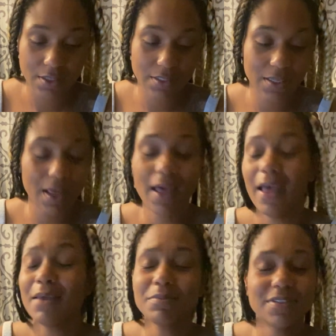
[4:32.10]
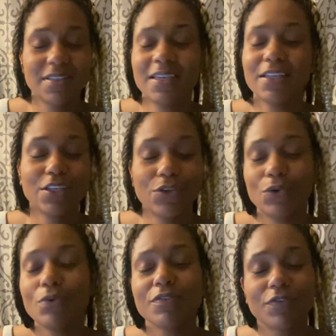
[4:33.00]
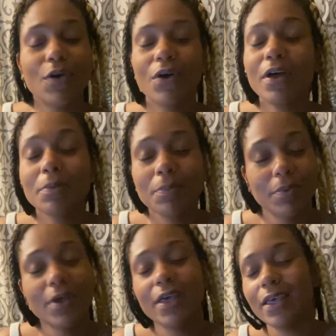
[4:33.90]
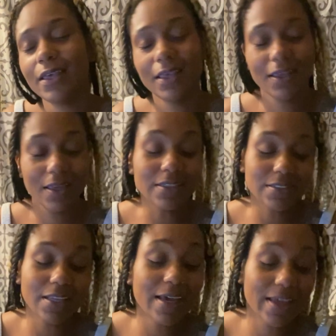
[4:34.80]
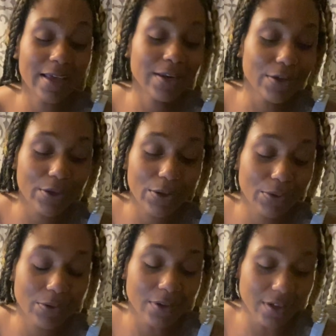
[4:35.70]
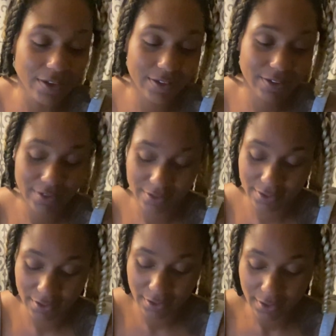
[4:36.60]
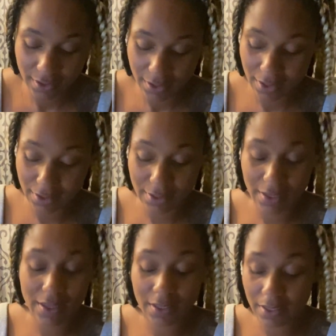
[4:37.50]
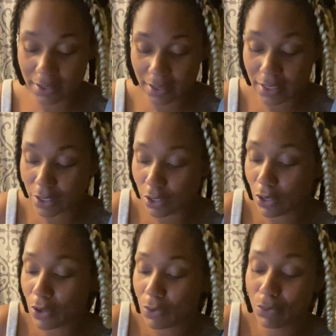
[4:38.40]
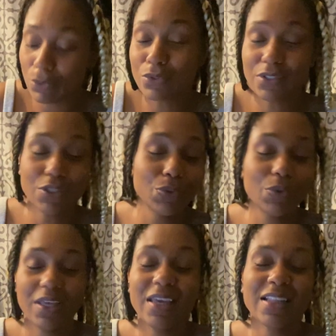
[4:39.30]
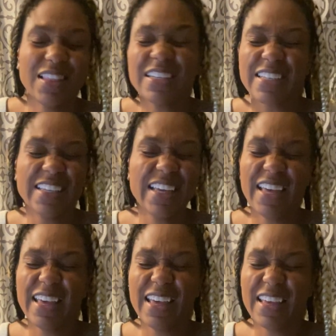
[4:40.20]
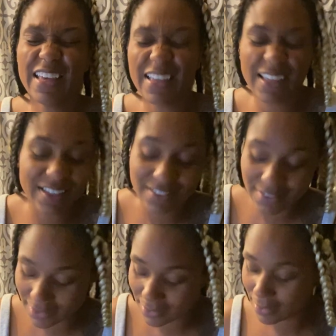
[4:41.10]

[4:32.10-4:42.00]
Then I'm sending you a four-page letter, and I enclosed it with a kiss.